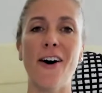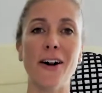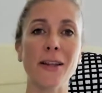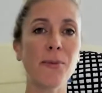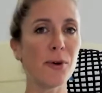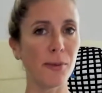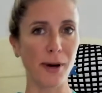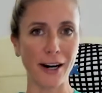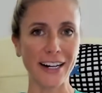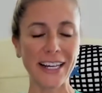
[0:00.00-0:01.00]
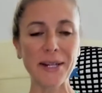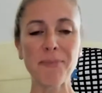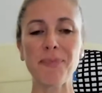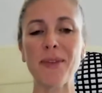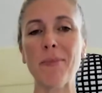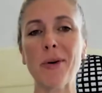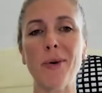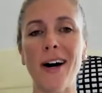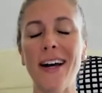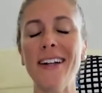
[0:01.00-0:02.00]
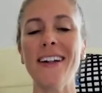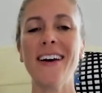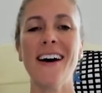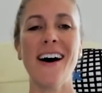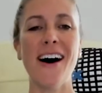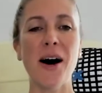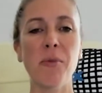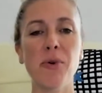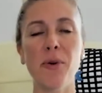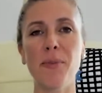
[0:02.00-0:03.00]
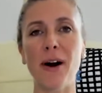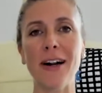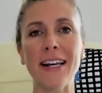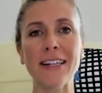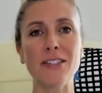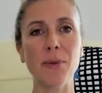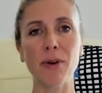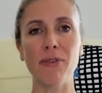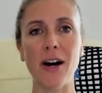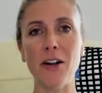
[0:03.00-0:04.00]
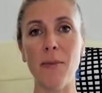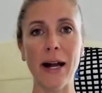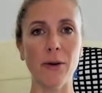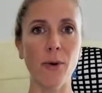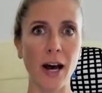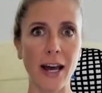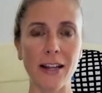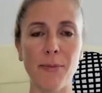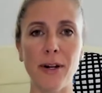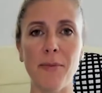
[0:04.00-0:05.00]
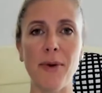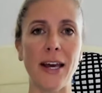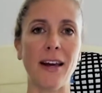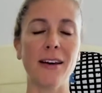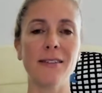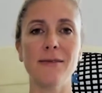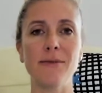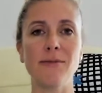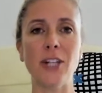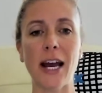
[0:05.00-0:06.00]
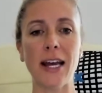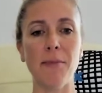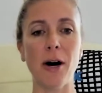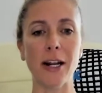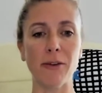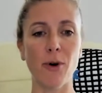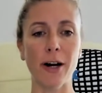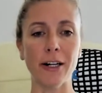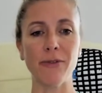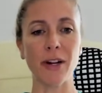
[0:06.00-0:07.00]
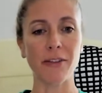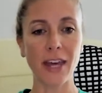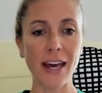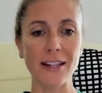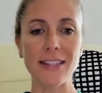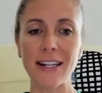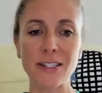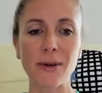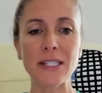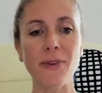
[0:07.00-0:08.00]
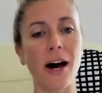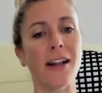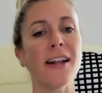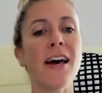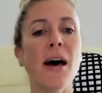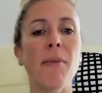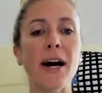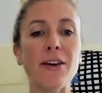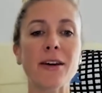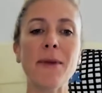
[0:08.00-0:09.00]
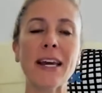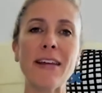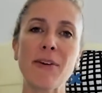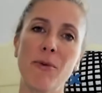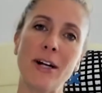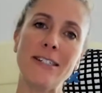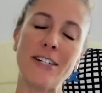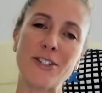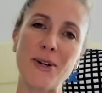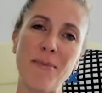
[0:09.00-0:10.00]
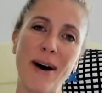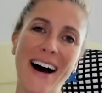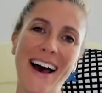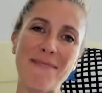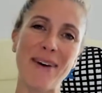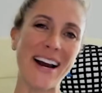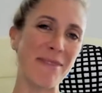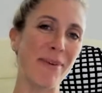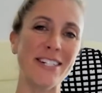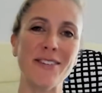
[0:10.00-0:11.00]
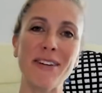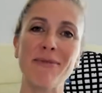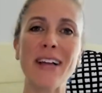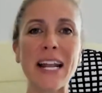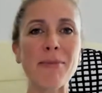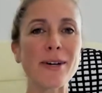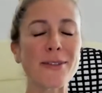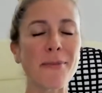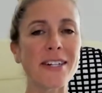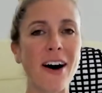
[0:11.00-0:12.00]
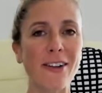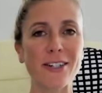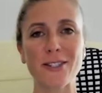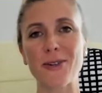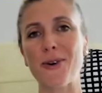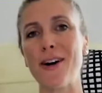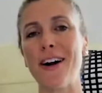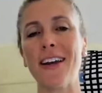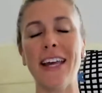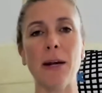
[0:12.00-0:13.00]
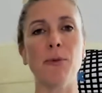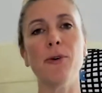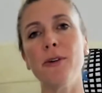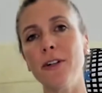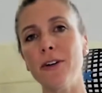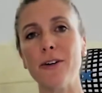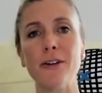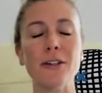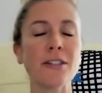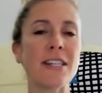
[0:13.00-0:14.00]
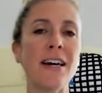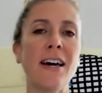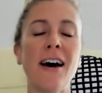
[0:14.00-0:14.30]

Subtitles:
are the pool party, number one. Pool party is super fun no matter what. You put a big giant body of water in front of kids and it's always fun, but you can make it even more intentional by buying a bunch of inflatables from the dollar store, getting pool noodles,